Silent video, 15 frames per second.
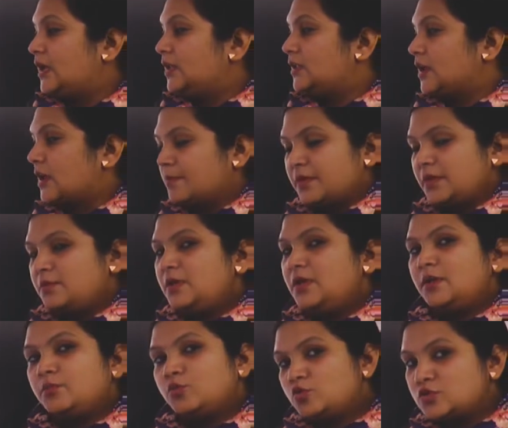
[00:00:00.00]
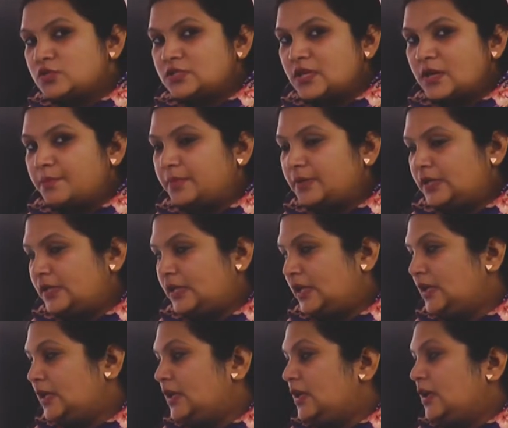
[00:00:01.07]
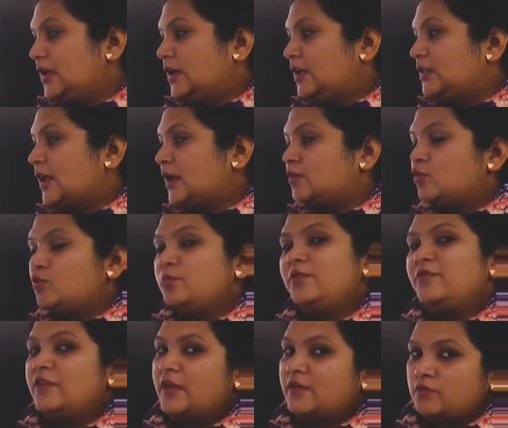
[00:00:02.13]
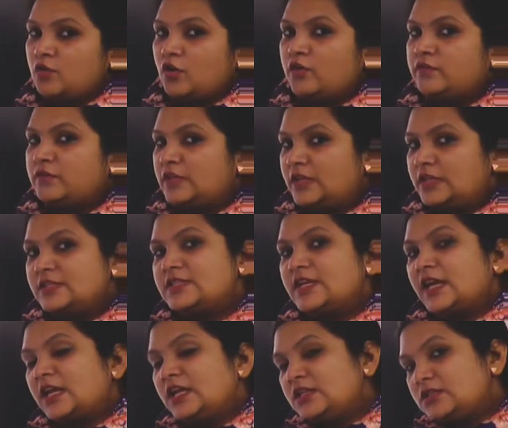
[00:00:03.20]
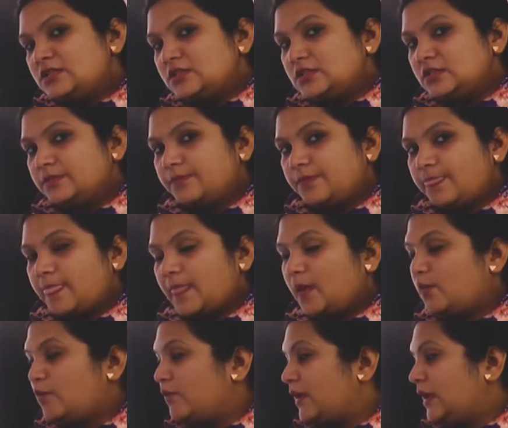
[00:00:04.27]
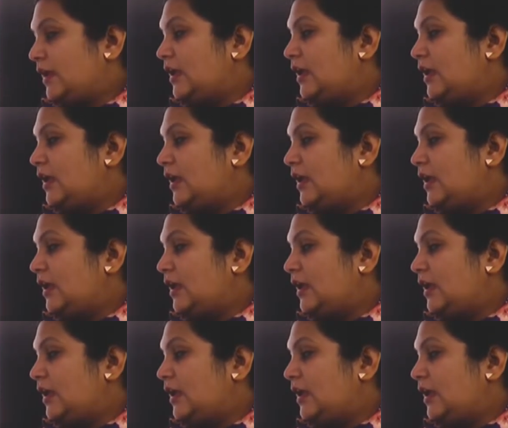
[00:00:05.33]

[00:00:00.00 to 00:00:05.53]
company B approaches company A. That could be waived off in the second way,